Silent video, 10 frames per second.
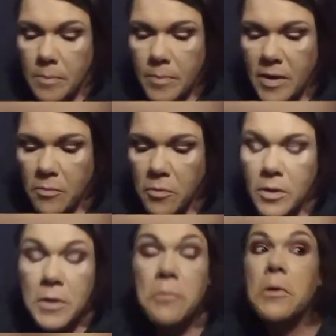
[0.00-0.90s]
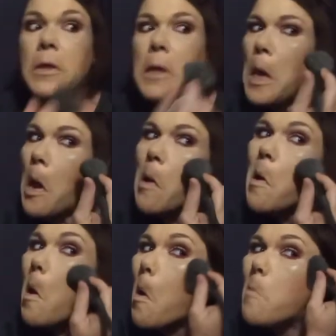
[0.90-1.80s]
be really
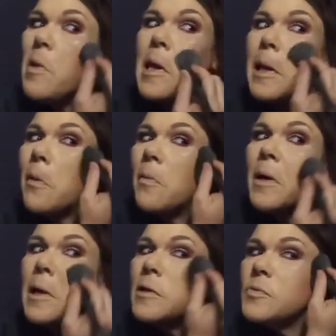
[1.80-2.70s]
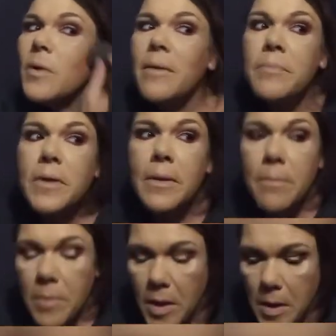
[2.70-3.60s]
pink when I swiped it,
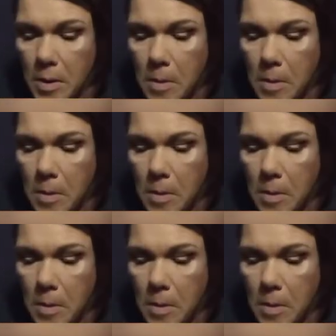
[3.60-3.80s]
but